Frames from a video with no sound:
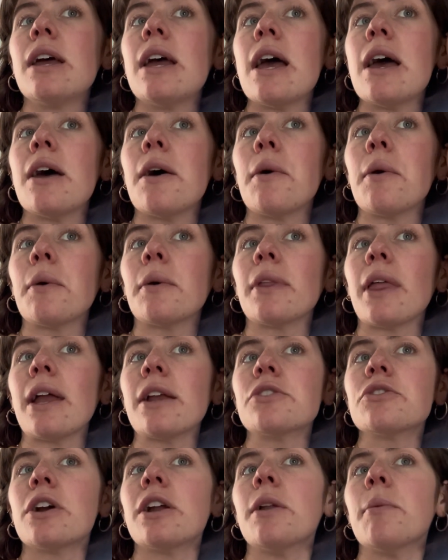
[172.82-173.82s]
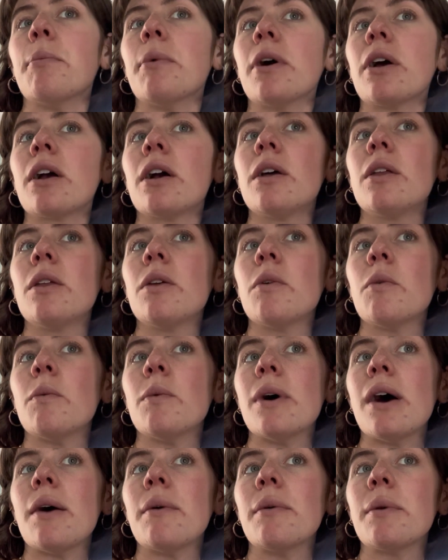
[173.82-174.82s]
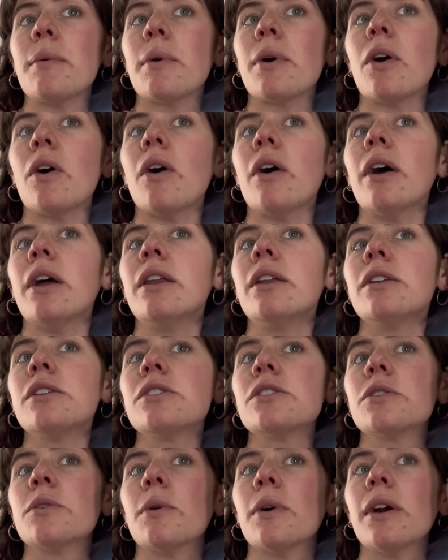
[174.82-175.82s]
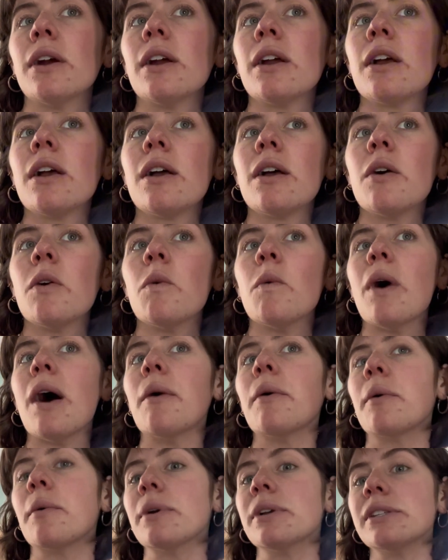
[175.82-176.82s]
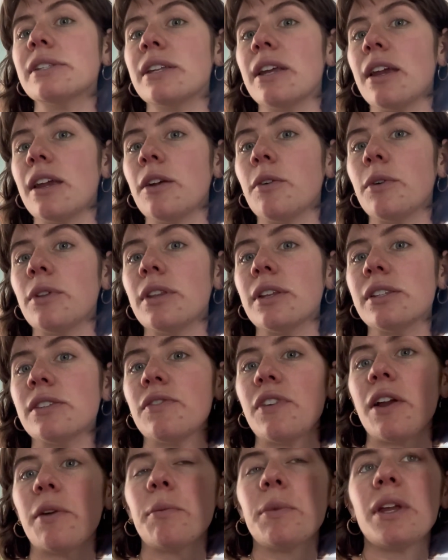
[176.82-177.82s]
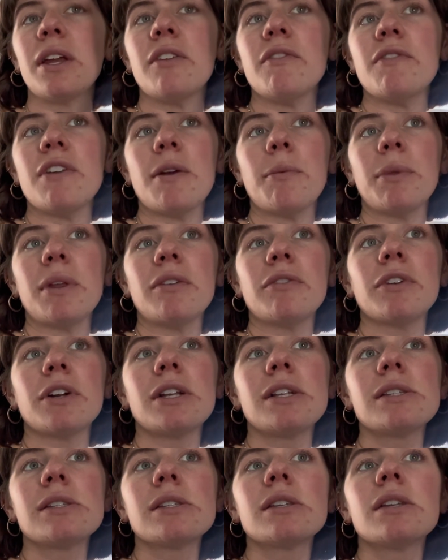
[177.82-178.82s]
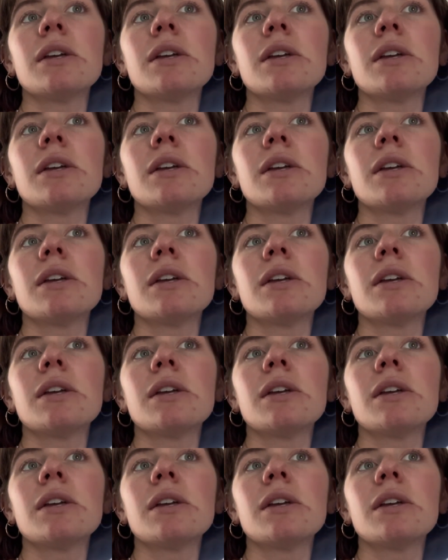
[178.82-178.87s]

And we were like trying to book while we were on tour, while we were staying with his family and family friends.